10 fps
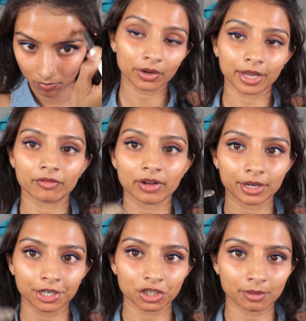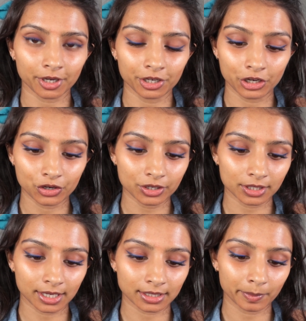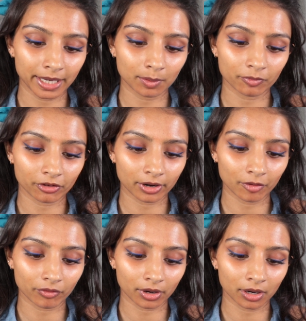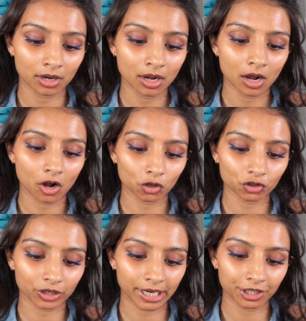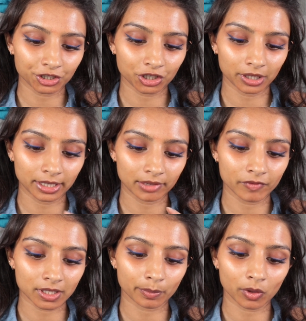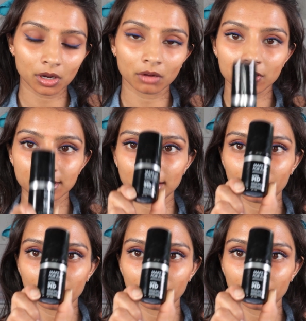Okay, the foundation I'm going to use is the Makeup Forever Ultra HD Invisible Cover Stick